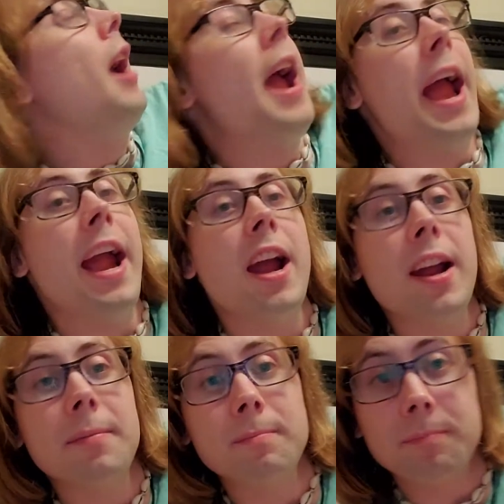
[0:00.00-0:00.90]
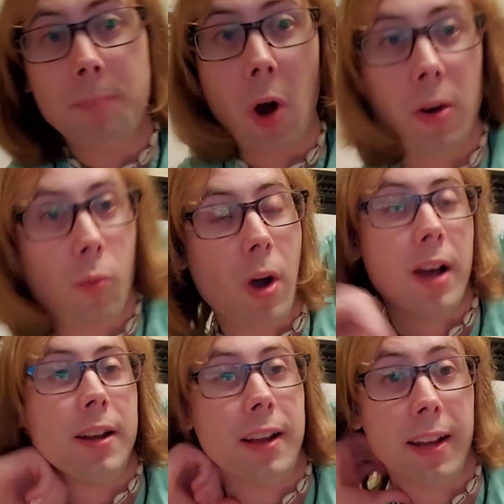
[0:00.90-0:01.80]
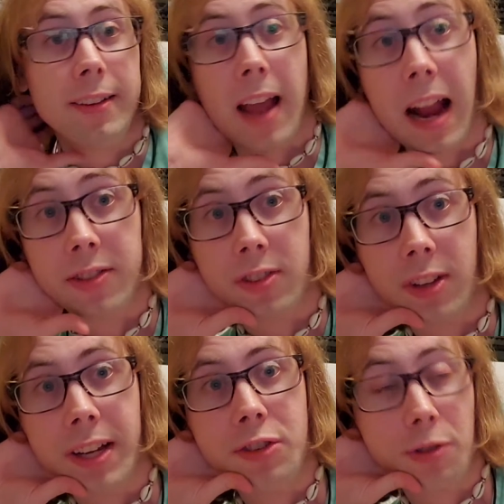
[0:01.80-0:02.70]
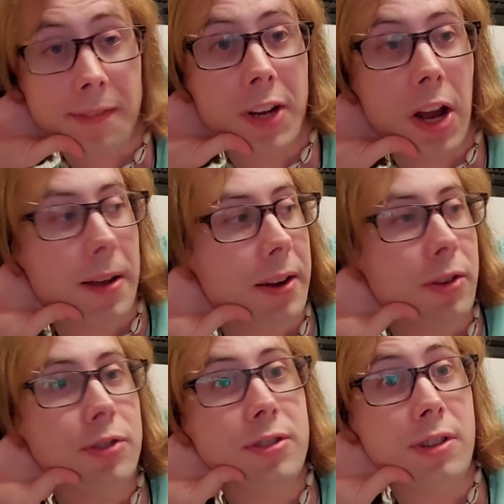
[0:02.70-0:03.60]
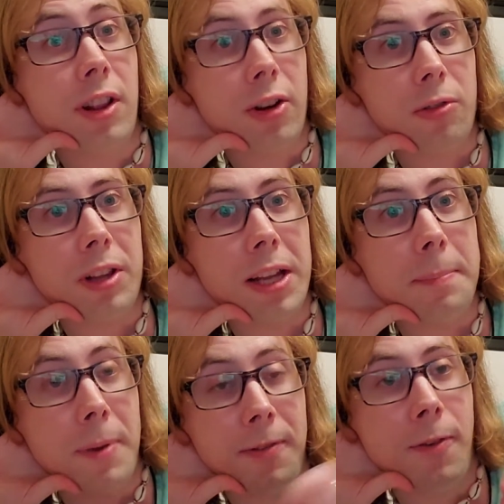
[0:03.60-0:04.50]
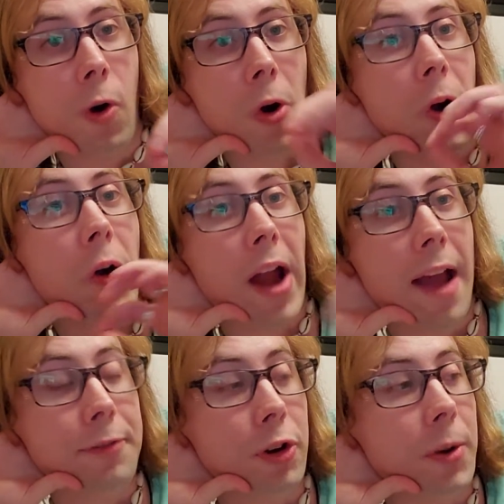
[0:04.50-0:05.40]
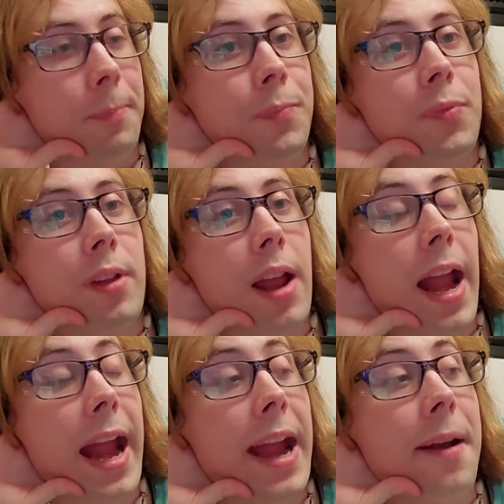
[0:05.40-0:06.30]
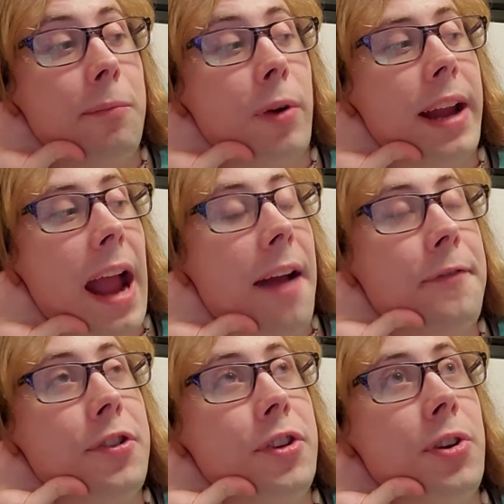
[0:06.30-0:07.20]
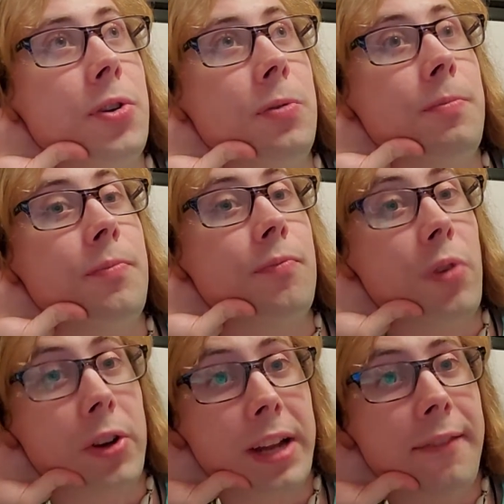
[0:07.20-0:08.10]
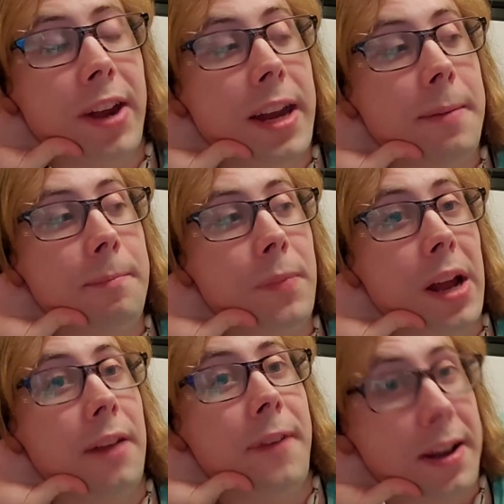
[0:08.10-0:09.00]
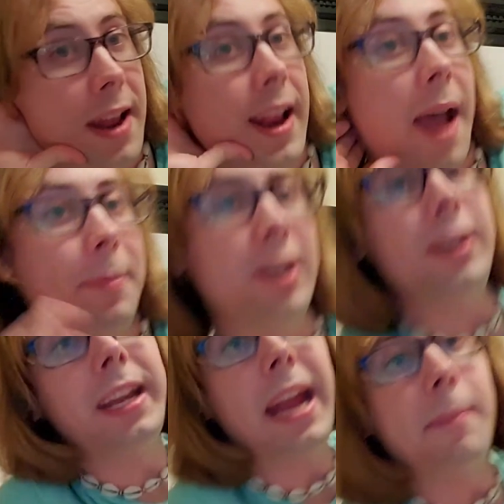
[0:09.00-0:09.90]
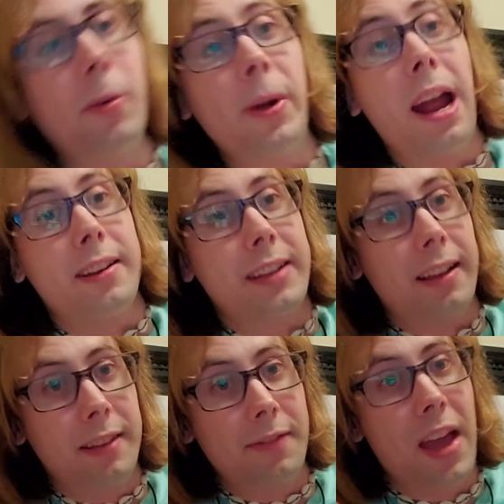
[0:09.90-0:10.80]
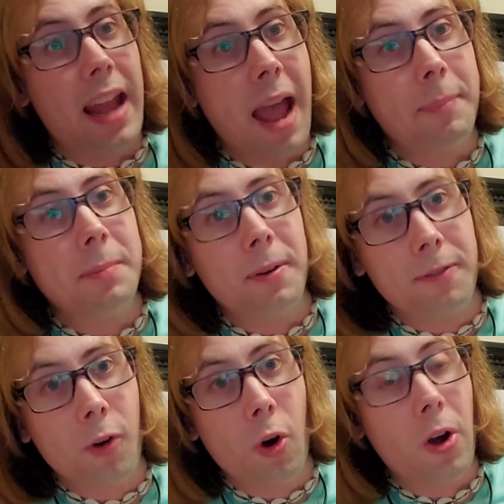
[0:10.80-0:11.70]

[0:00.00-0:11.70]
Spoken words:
And part 1 is actually trivia. It was literally before or after, and we have to we're given an event that happened in the game, and we had to guess if that happened before